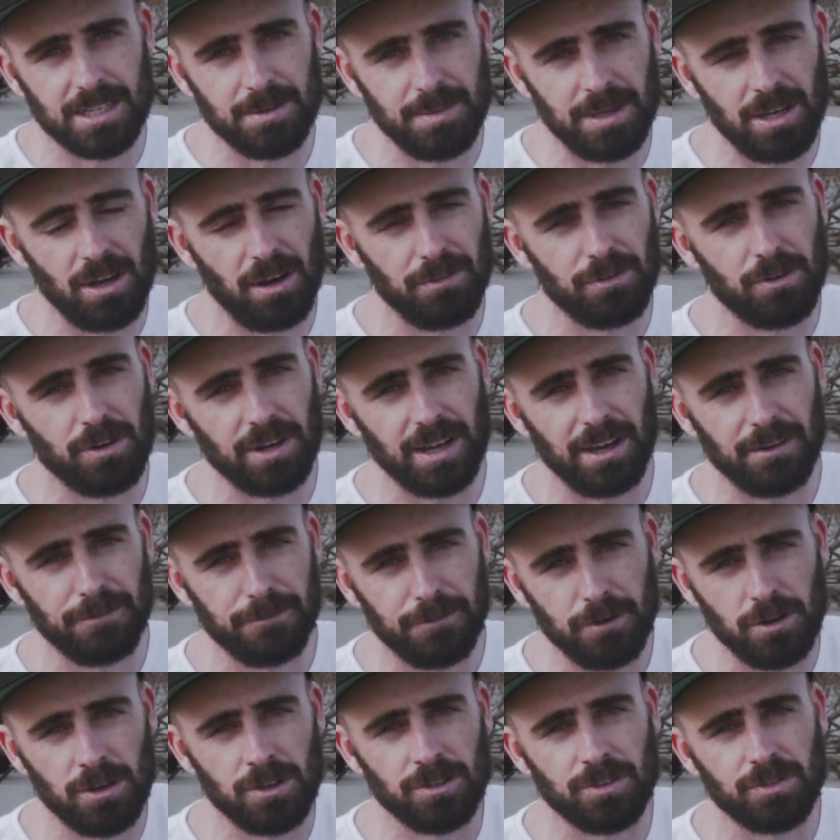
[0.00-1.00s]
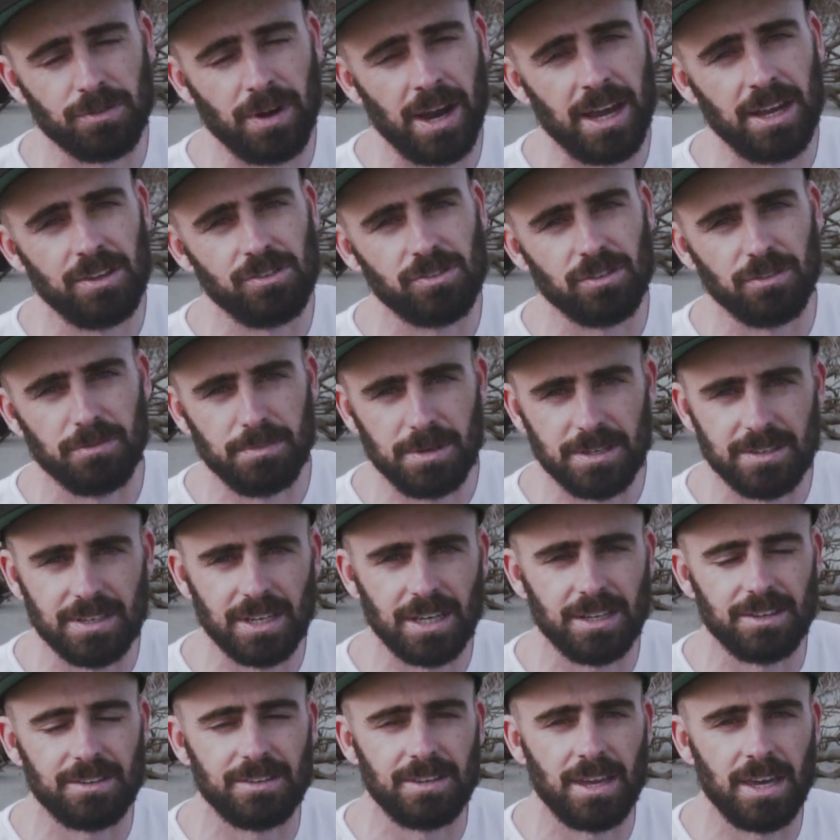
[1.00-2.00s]
to me I've got our first range of
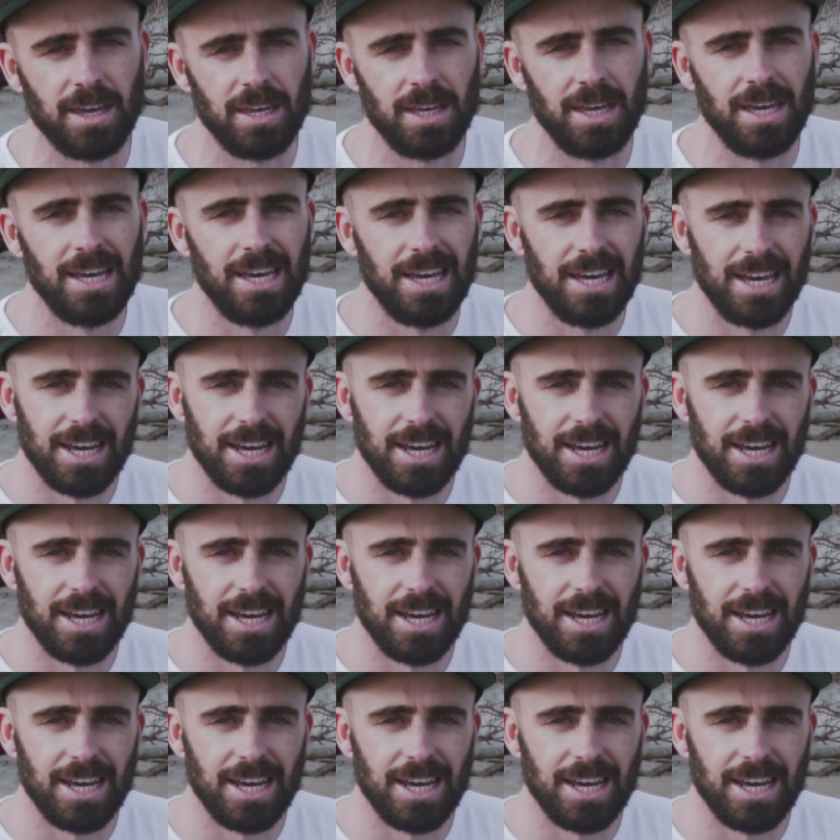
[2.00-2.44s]
Missing at Sea